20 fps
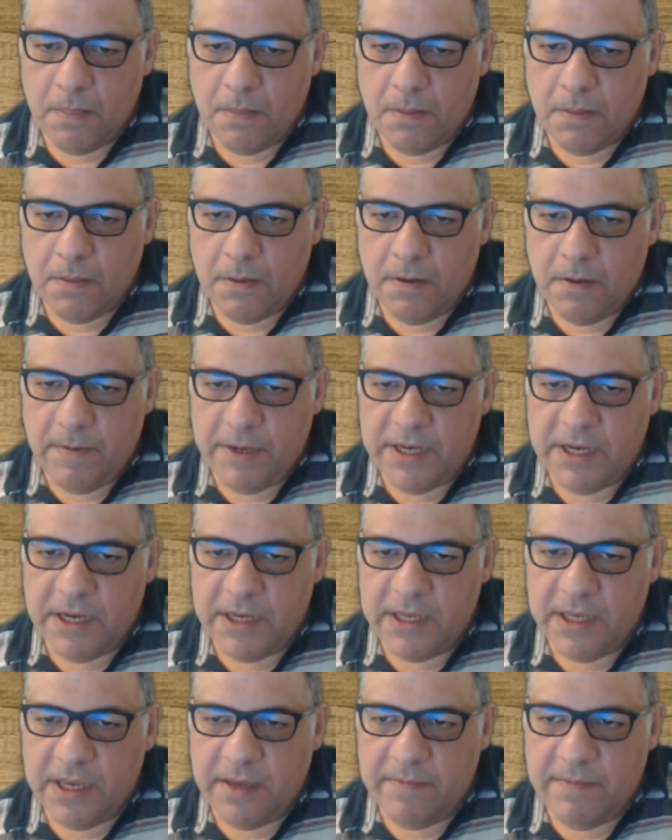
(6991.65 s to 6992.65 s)
Am I going
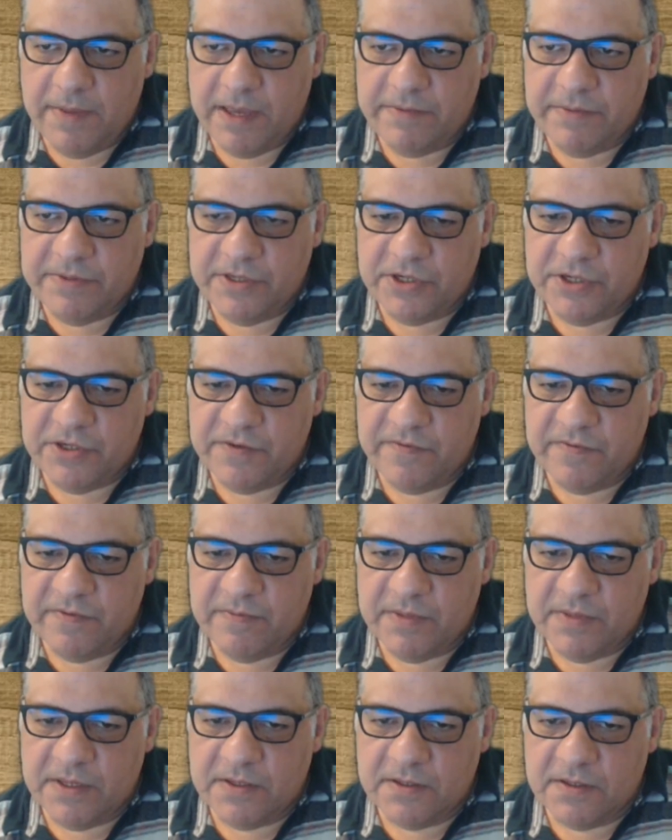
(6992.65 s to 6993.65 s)
to get a bad position from
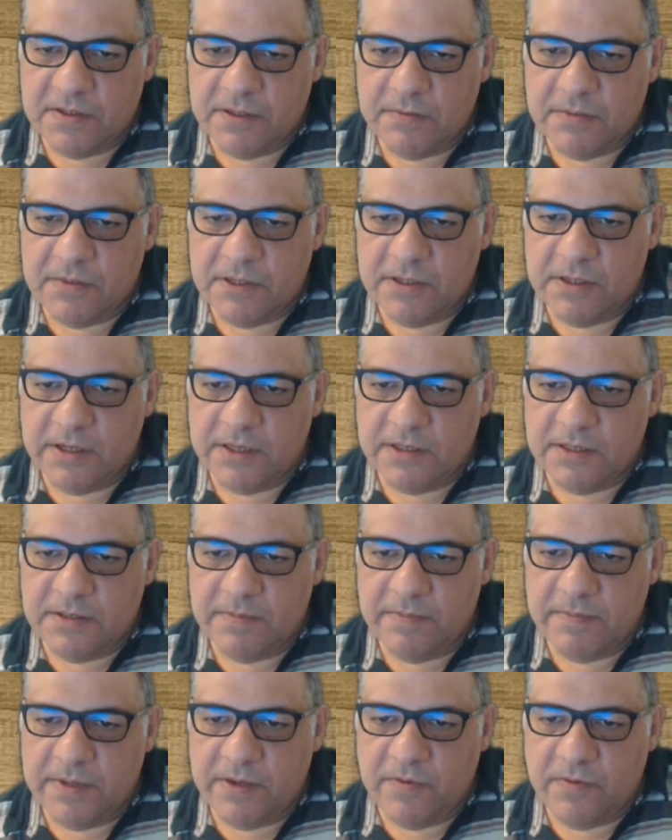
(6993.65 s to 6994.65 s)
this? I wonder. It's a
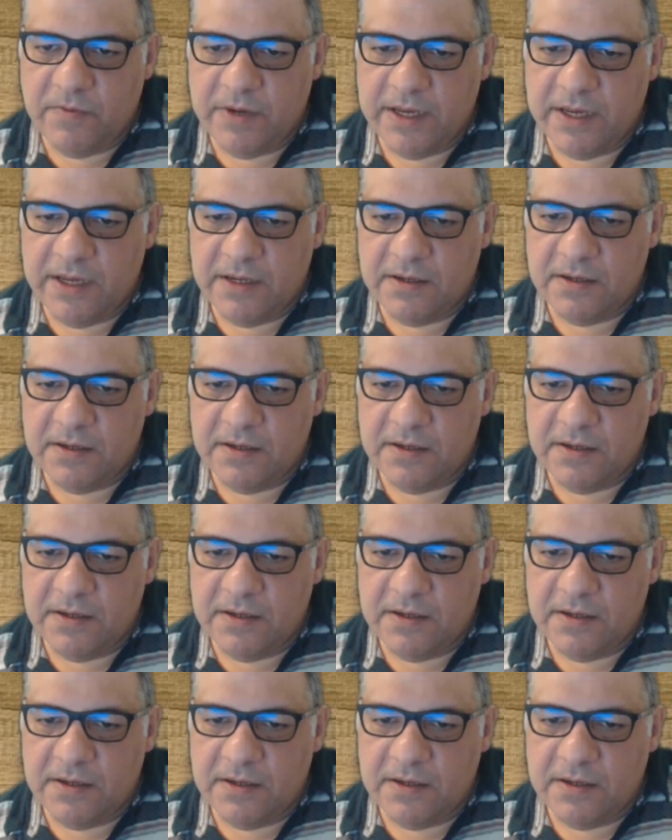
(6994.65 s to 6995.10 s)
bit weird.